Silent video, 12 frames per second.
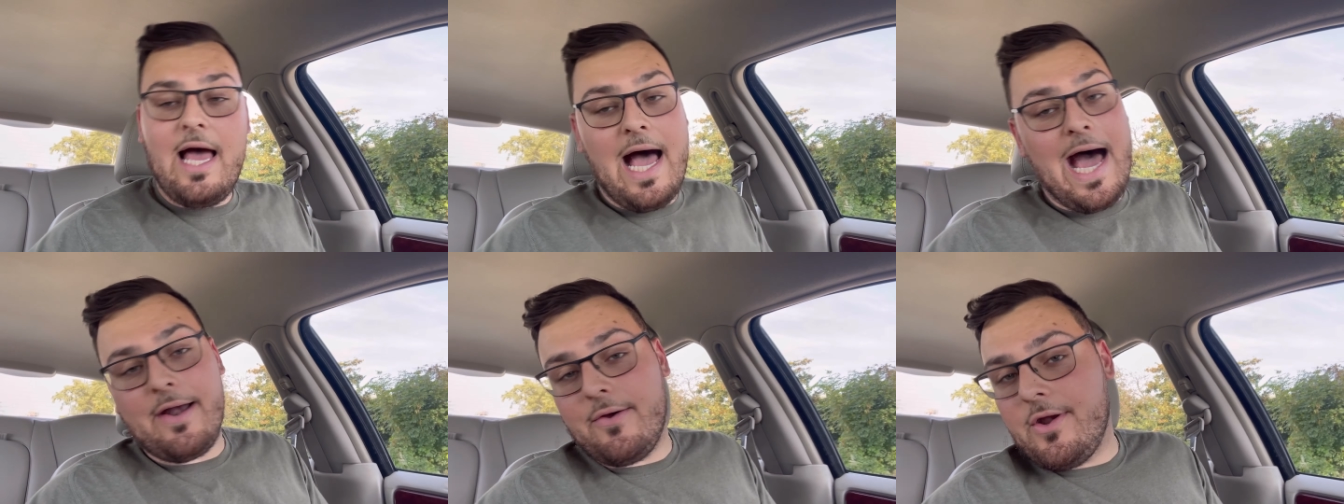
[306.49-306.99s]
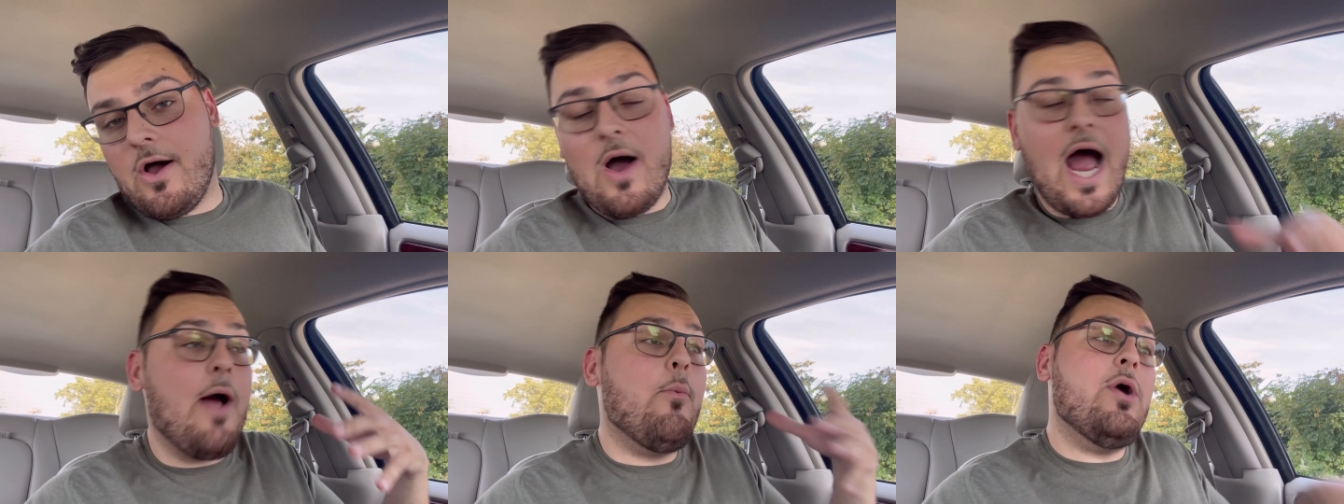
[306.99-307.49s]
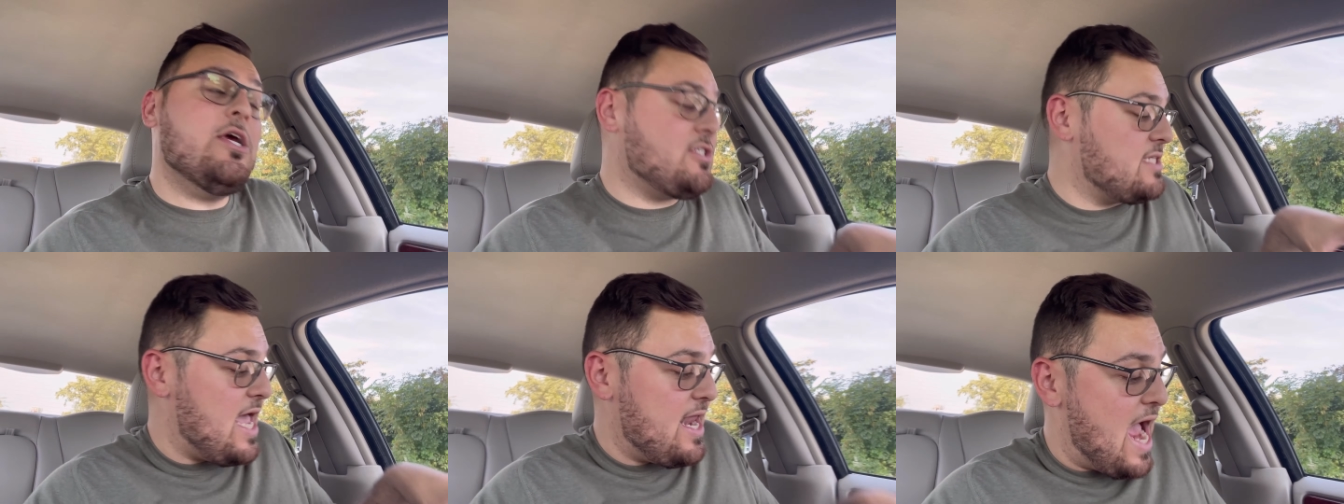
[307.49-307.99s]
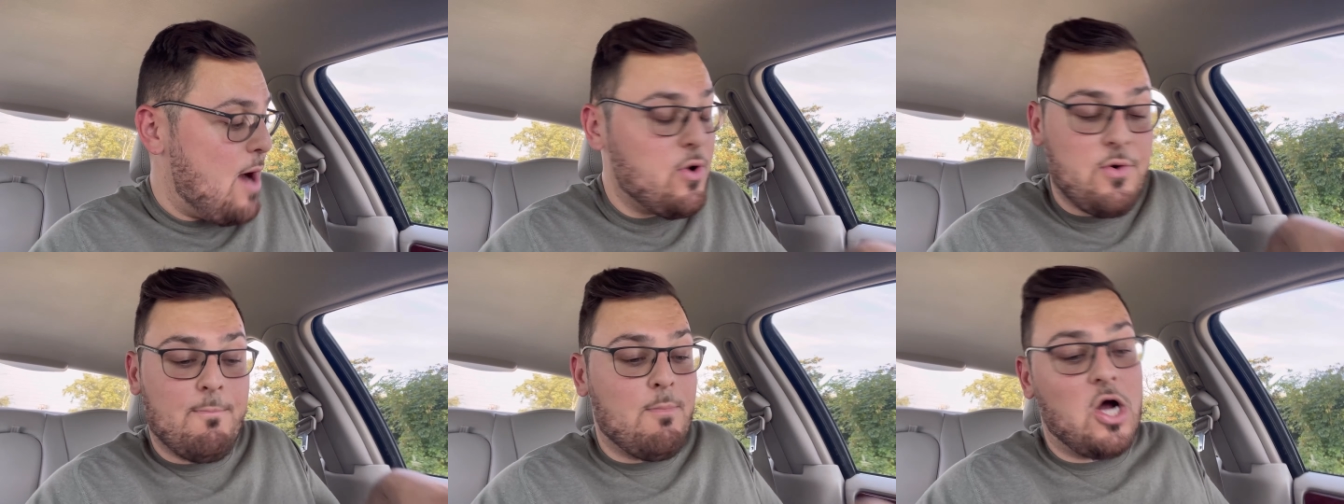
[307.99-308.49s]
I don't know. I wish that I
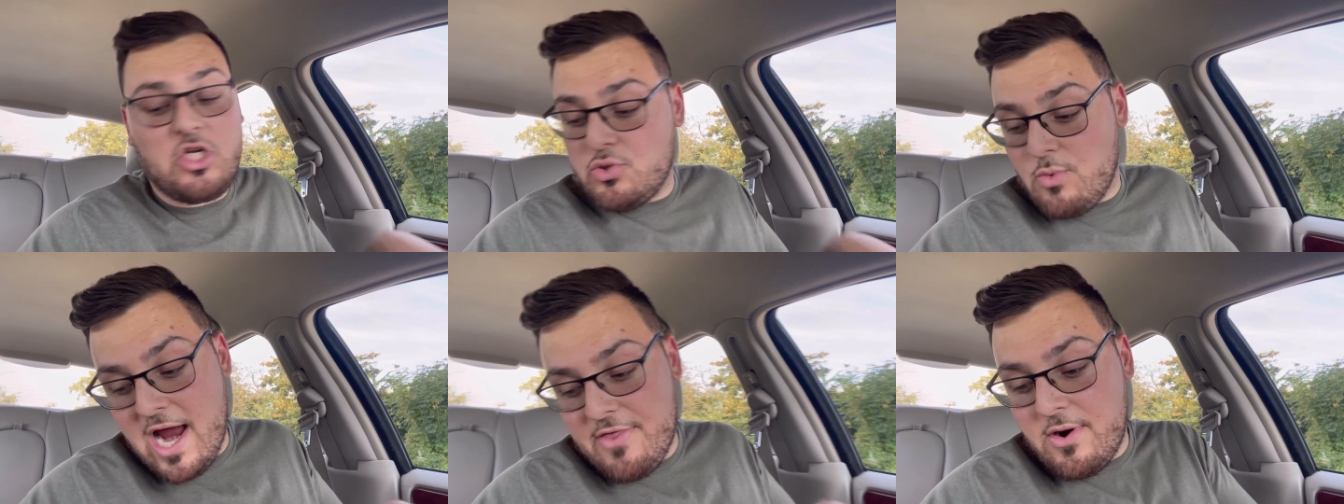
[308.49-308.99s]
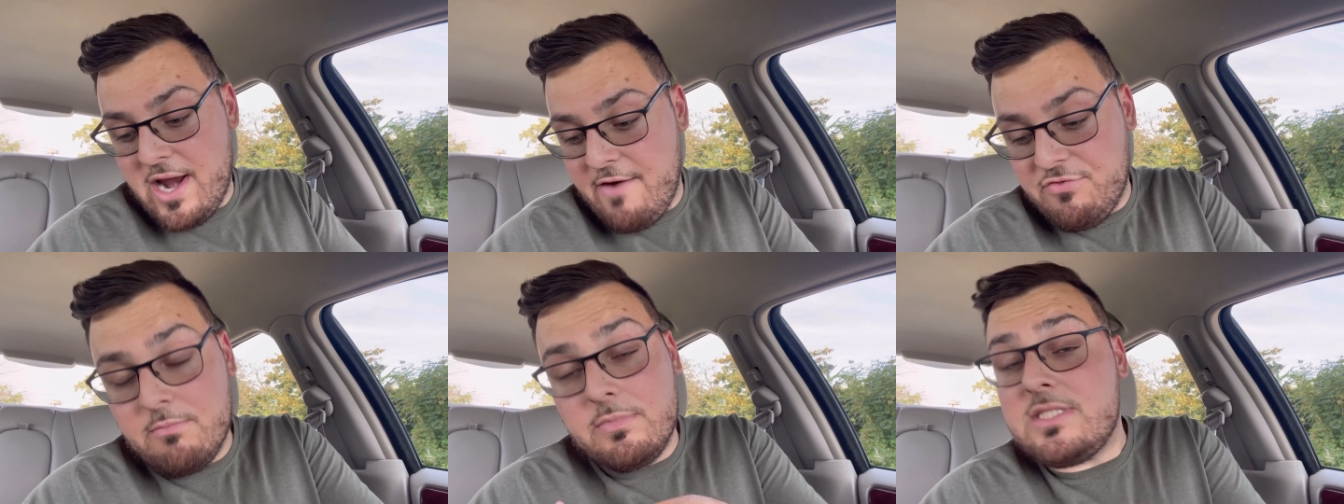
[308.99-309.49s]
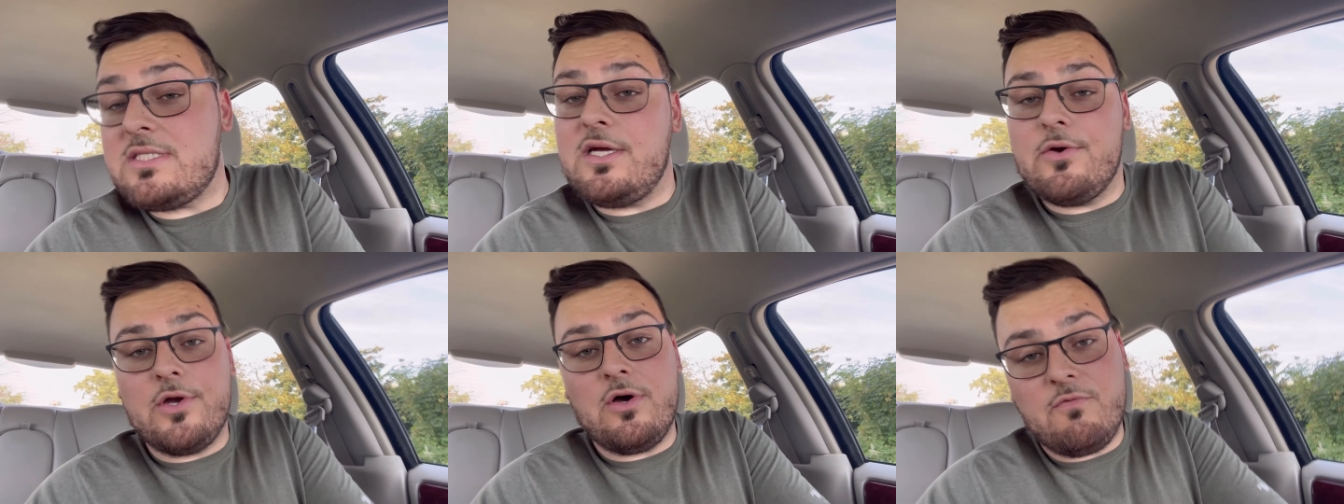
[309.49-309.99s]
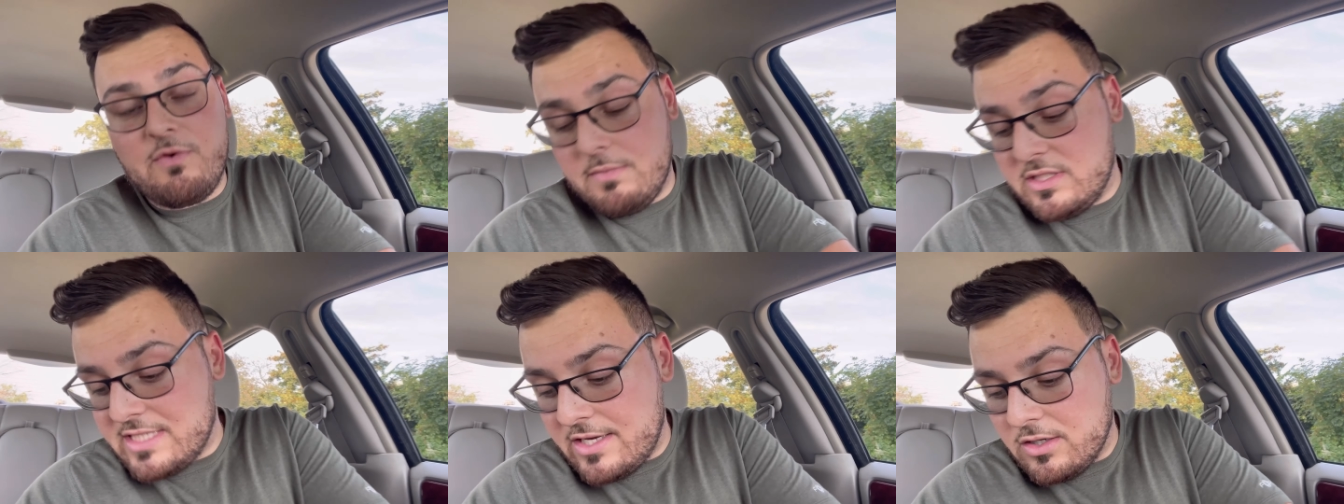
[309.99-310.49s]
would much rather have the material from the
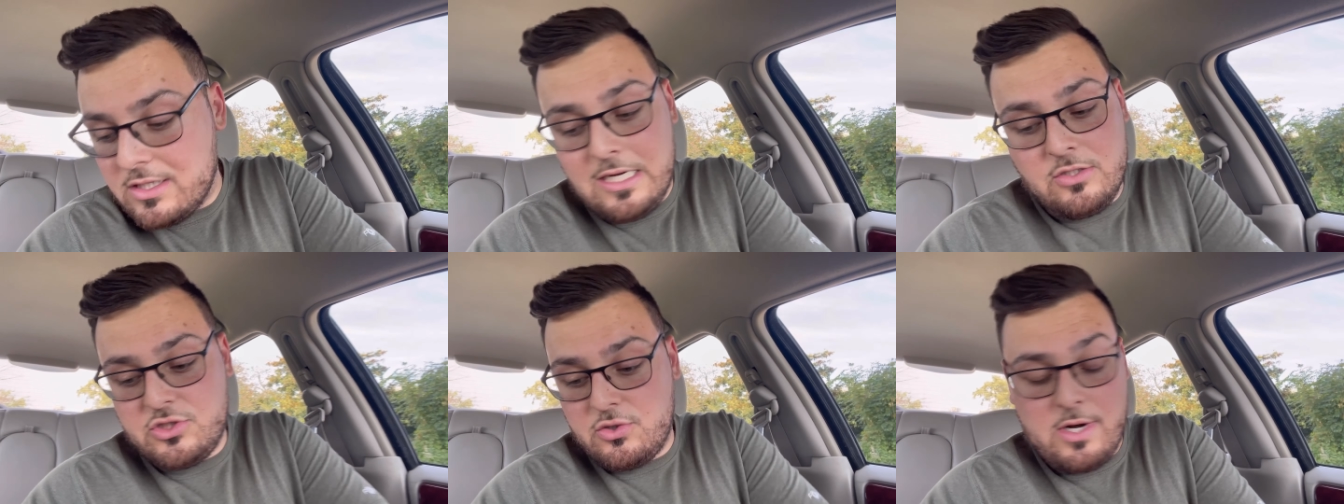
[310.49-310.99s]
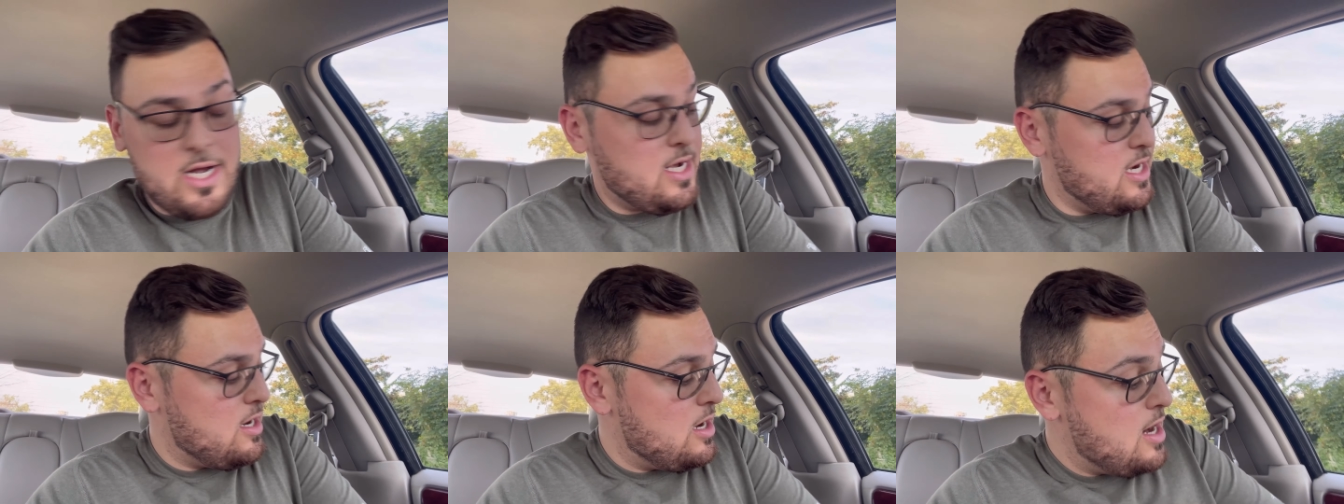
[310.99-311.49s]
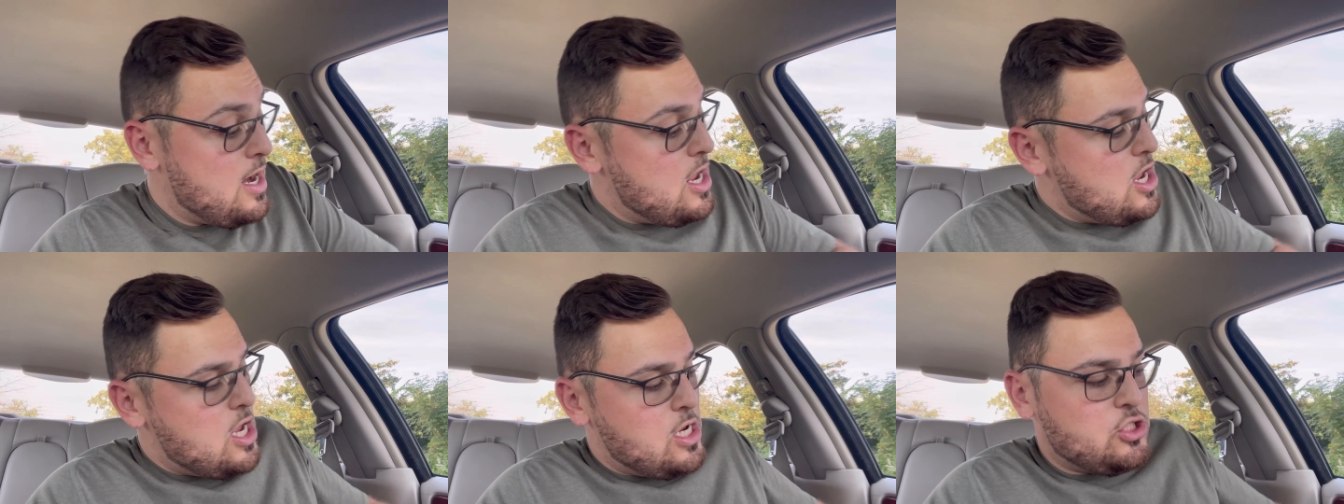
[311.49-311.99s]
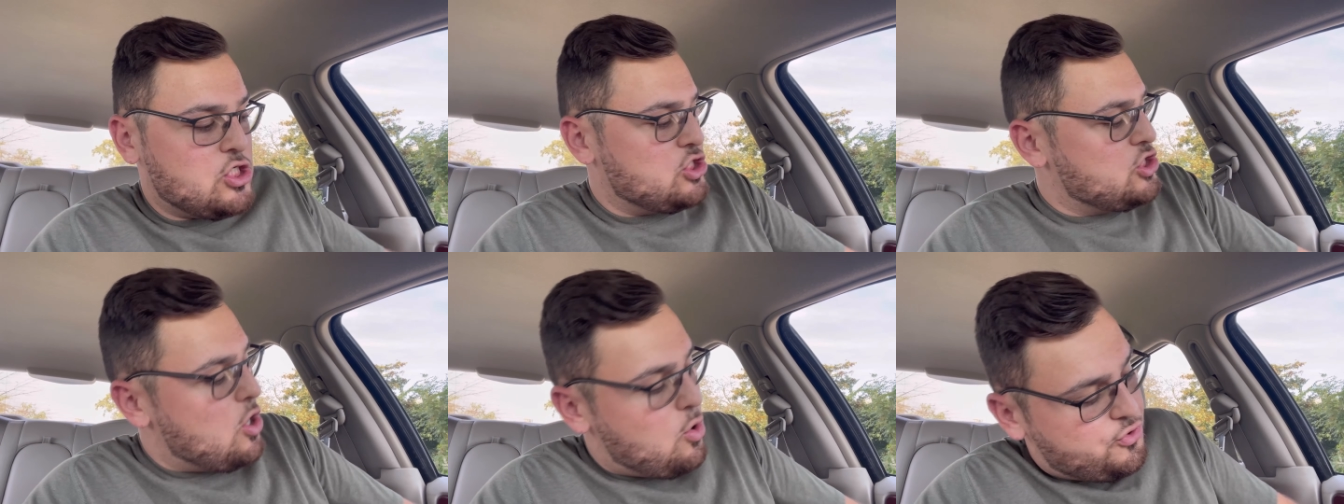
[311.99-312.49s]
center console right here just
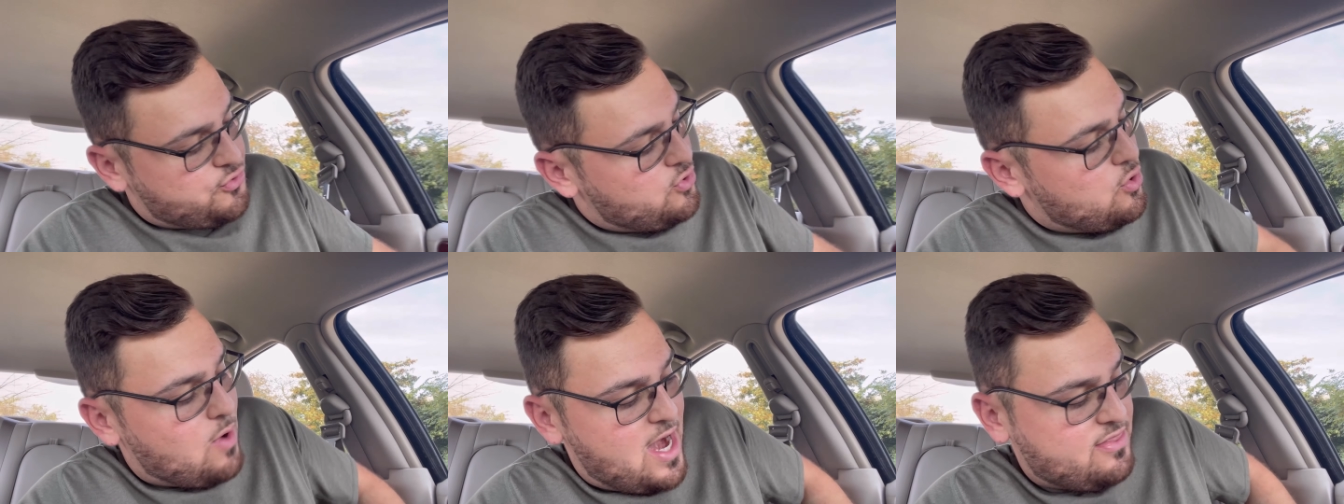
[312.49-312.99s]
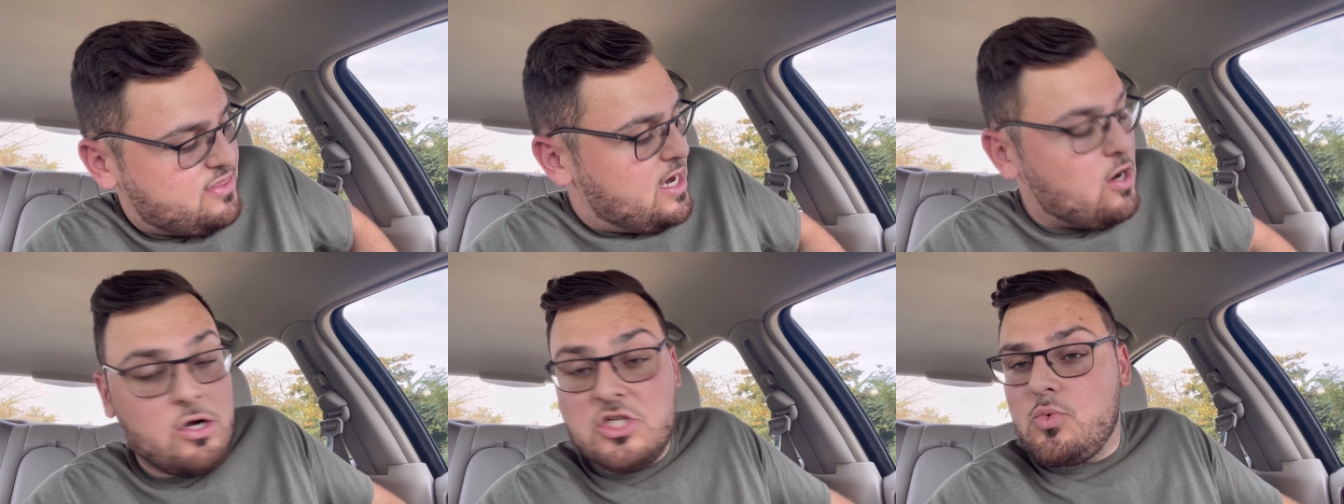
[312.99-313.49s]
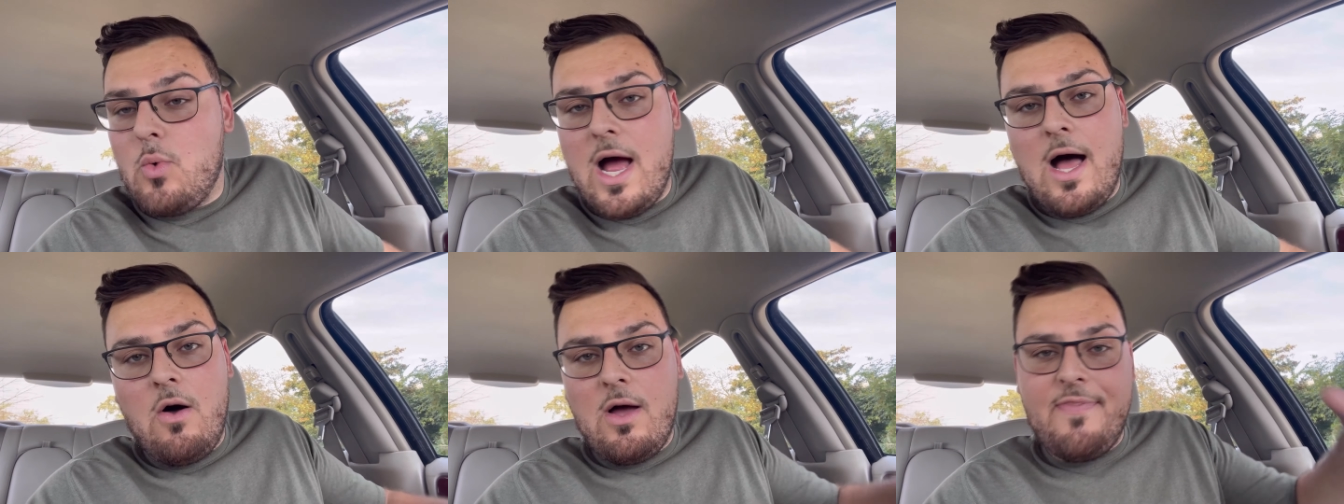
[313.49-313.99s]
go through right there as well.